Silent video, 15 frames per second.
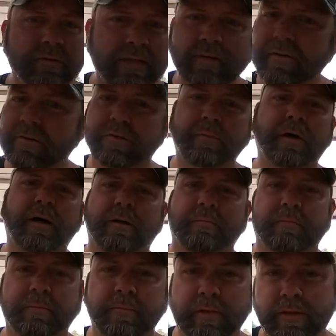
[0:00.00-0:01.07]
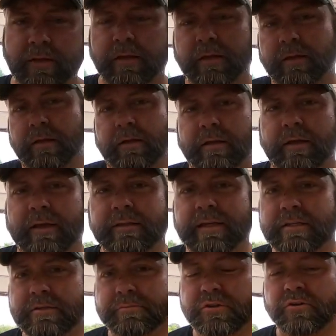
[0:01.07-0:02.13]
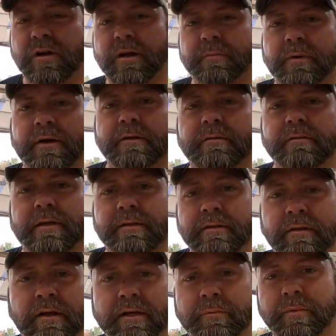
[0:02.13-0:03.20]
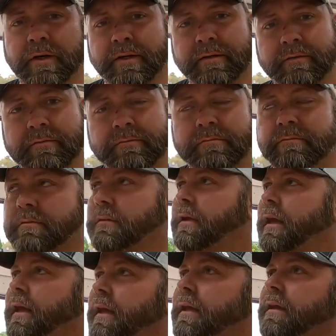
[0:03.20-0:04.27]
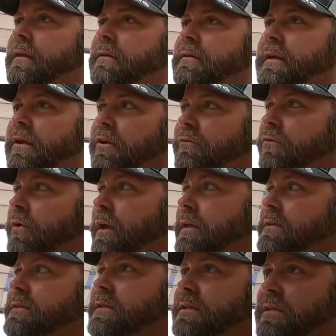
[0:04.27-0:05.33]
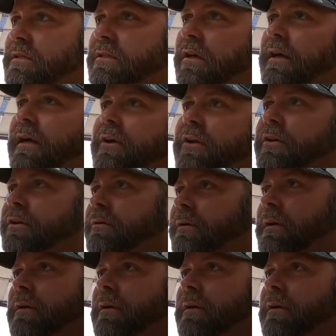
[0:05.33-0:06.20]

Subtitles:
down there at the bottom, hit that subscribe button, hit the like button, and tell your friends this is not how you do